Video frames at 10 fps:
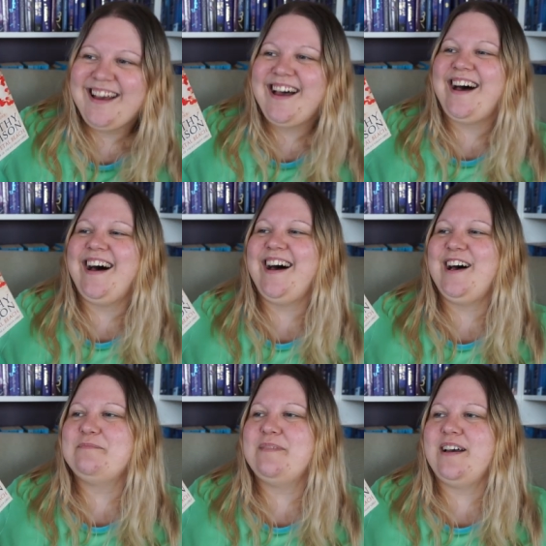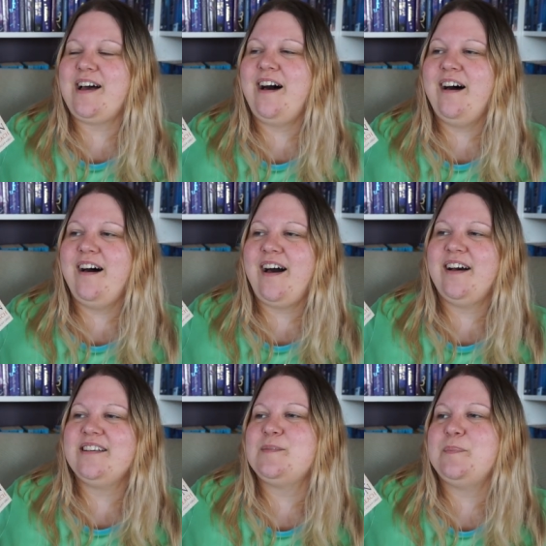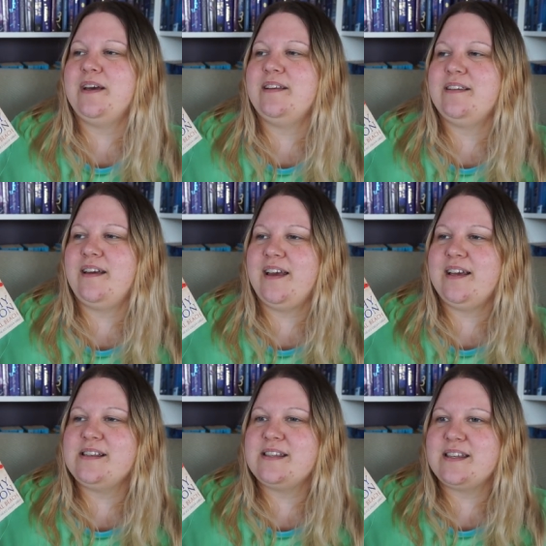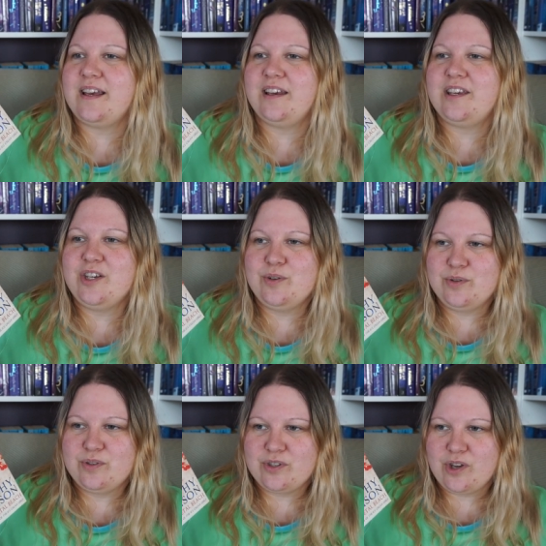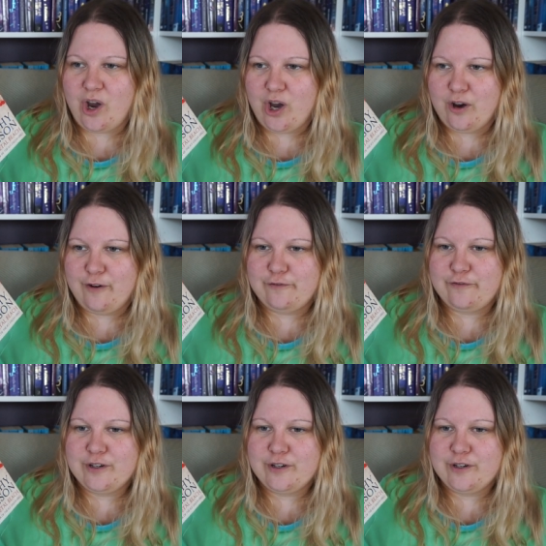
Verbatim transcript: Um, her husband is accused of,